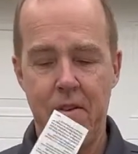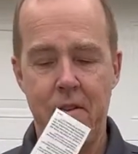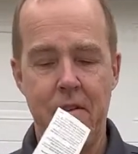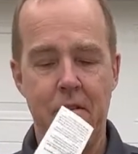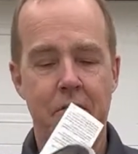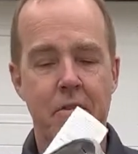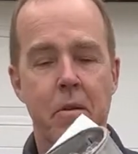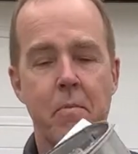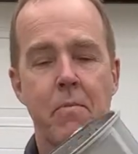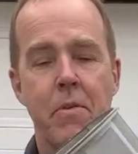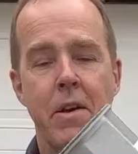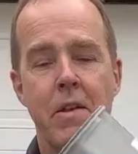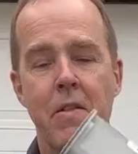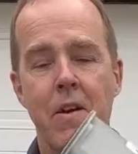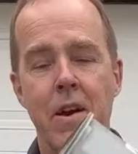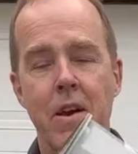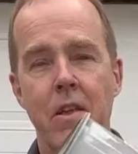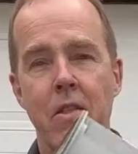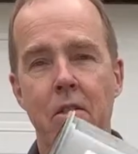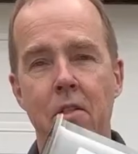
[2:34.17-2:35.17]
something
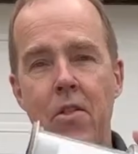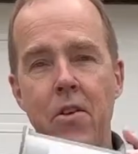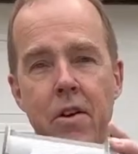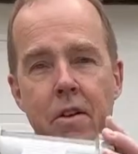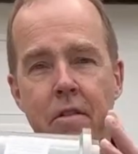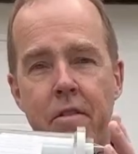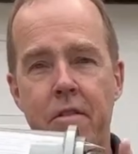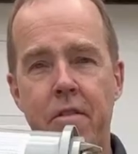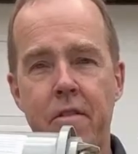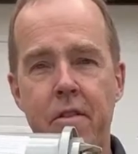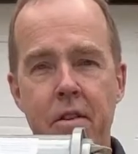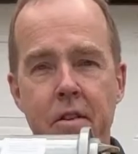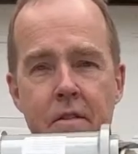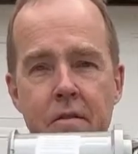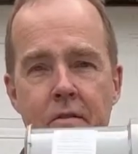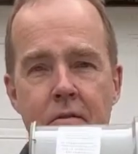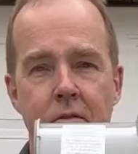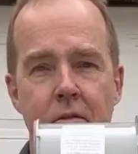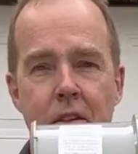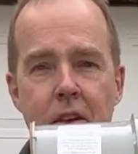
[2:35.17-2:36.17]
like this,
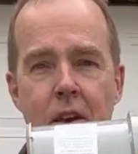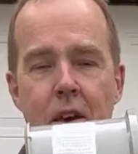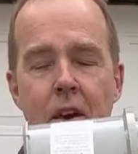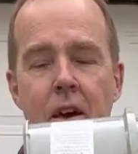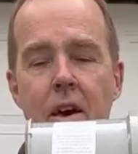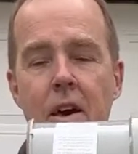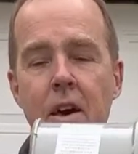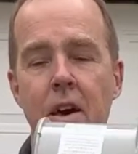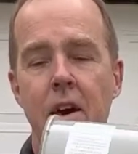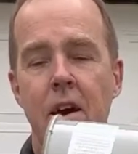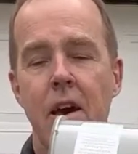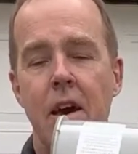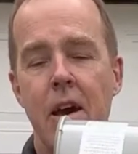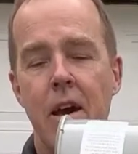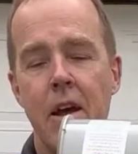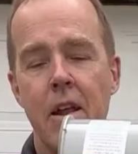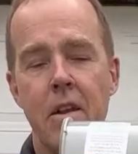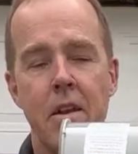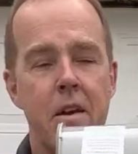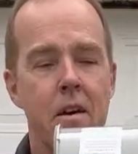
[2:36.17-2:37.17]

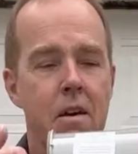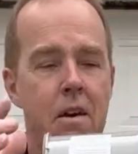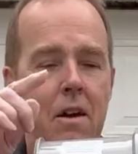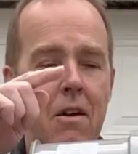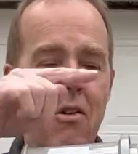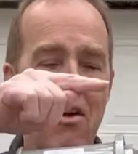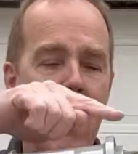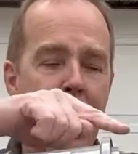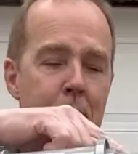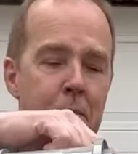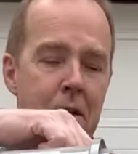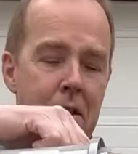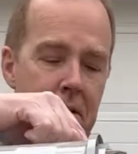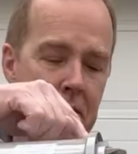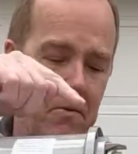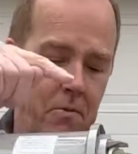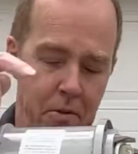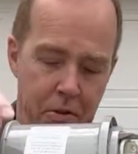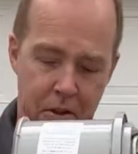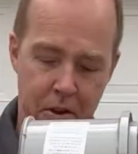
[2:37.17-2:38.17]
and clamp it
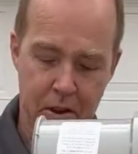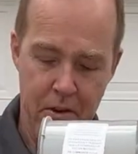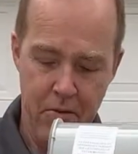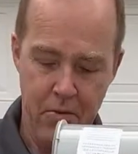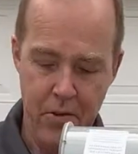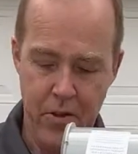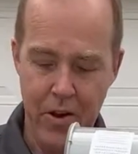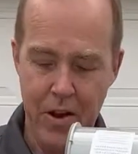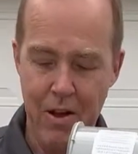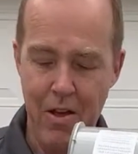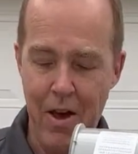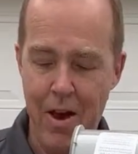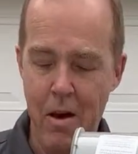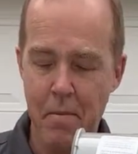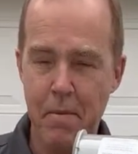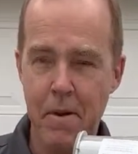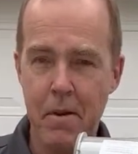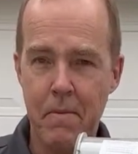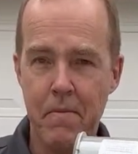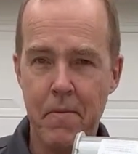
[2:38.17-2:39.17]
with the, with the
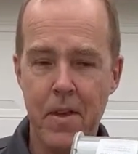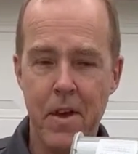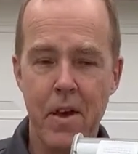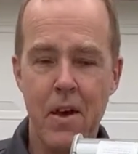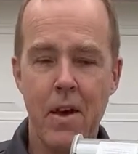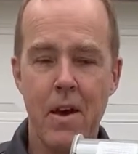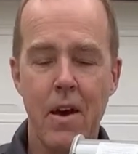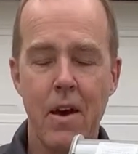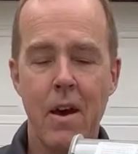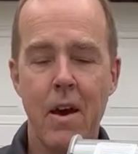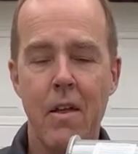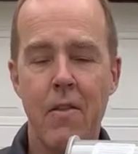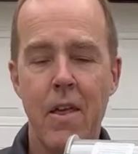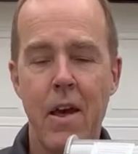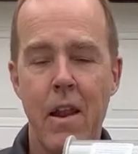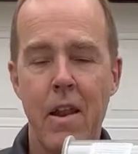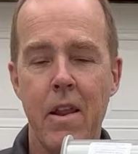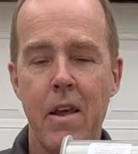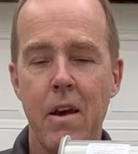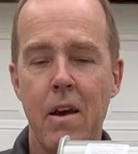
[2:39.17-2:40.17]
clamp. And
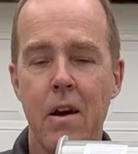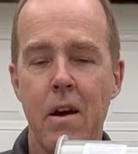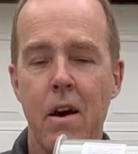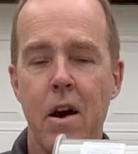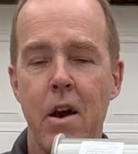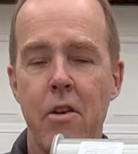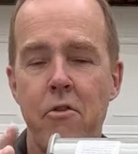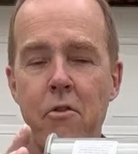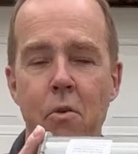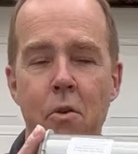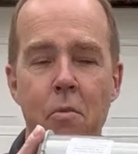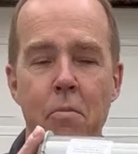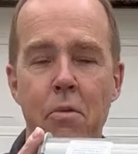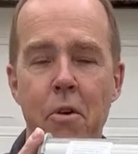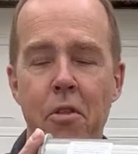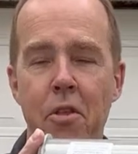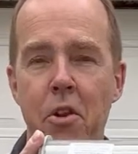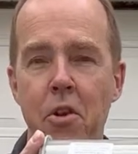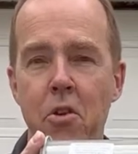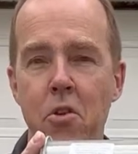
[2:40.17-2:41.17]
then Hydro will
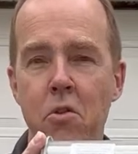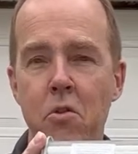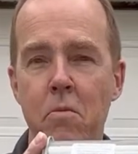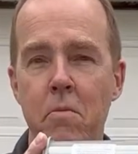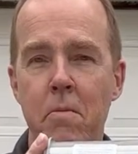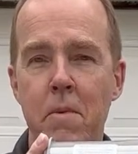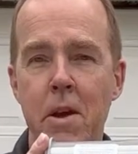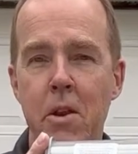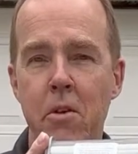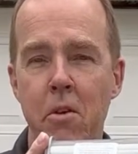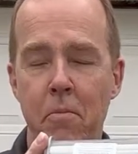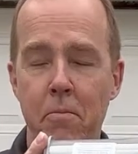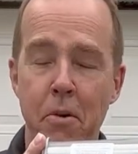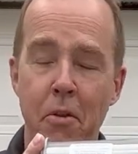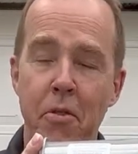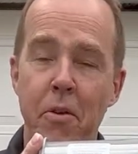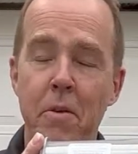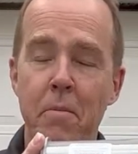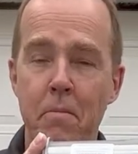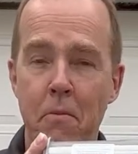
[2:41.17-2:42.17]
put the new meter, or
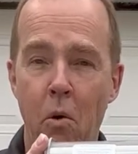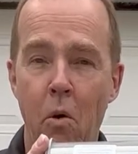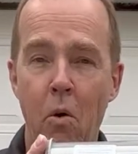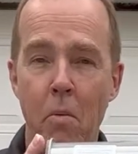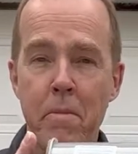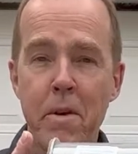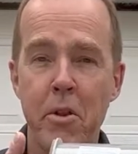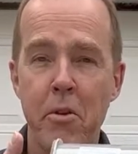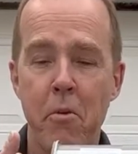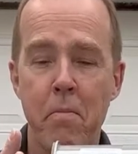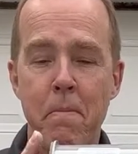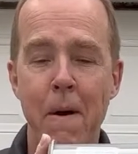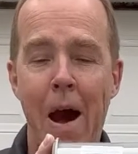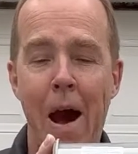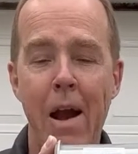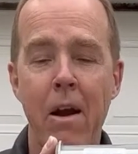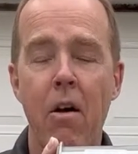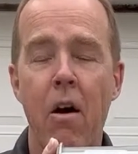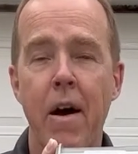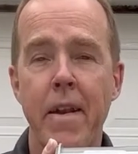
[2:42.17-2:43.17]
put the old meter
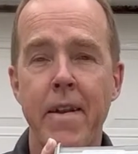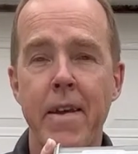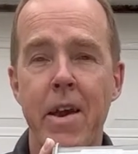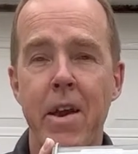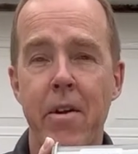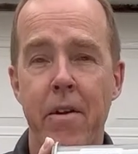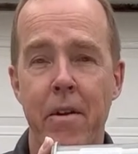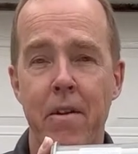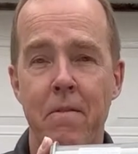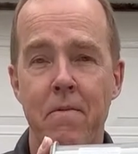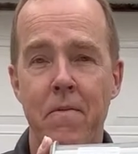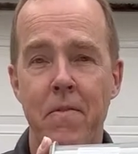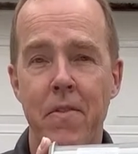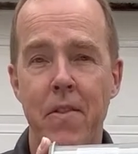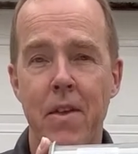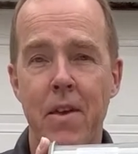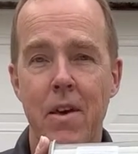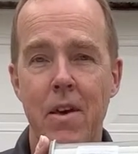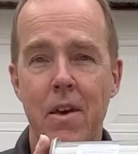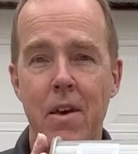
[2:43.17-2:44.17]
back onto here.
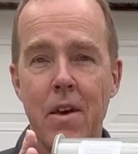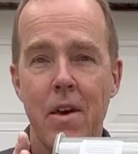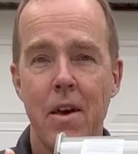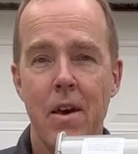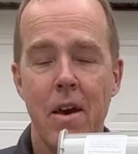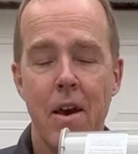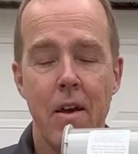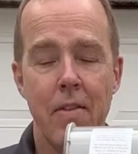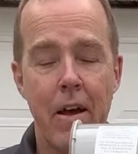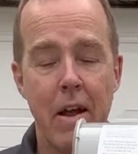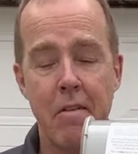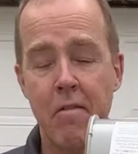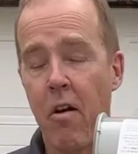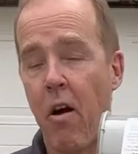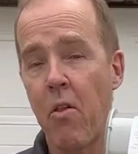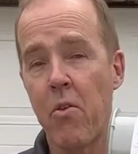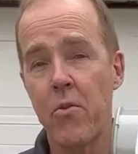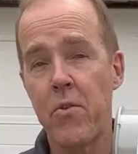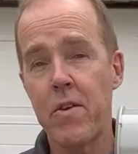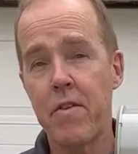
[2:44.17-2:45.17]
And that's
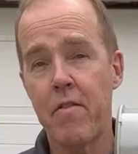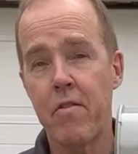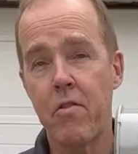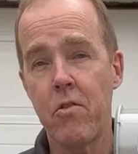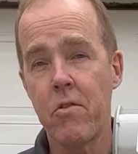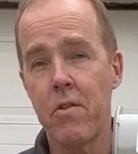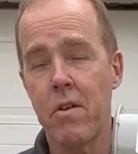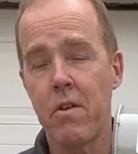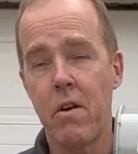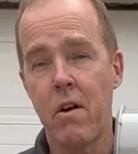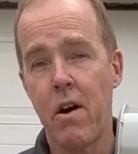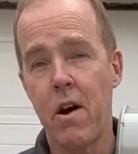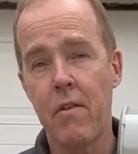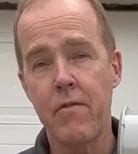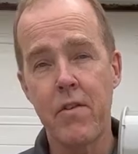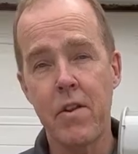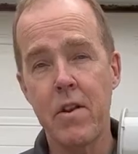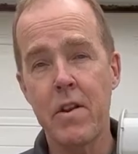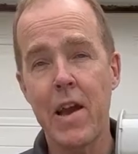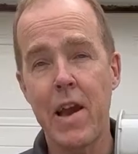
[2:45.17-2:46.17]
all there is to it.
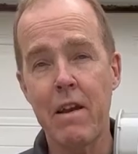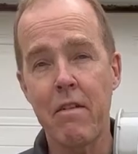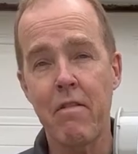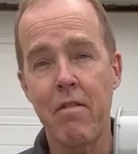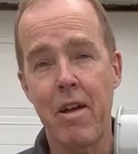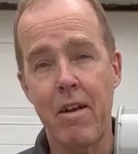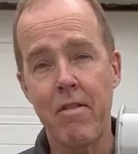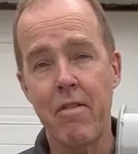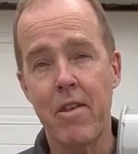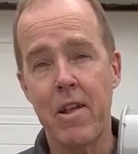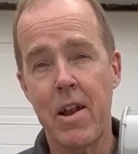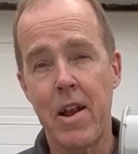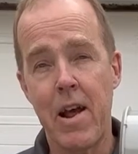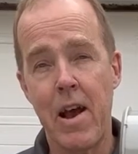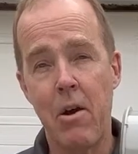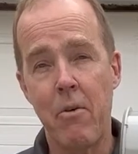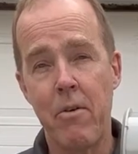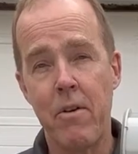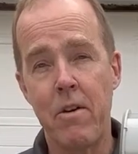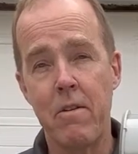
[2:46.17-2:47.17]
Often takes less than an
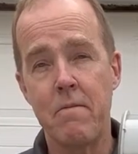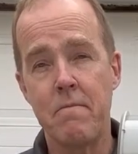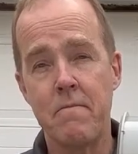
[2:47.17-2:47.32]
hour.